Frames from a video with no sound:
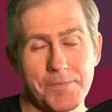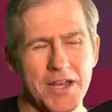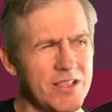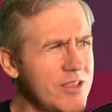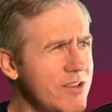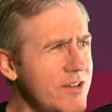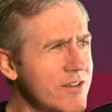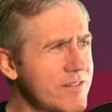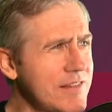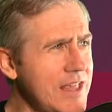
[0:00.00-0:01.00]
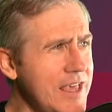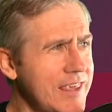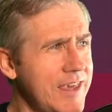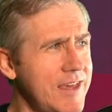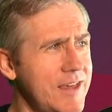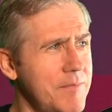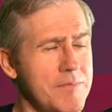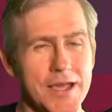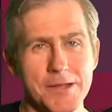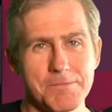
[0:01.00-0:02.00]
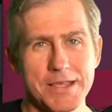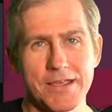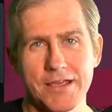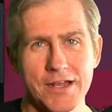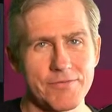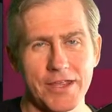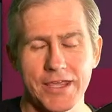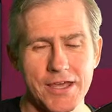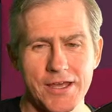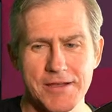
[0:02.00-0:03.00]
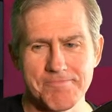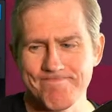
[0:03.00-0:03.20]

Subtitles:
but it looks like it might be kind of like I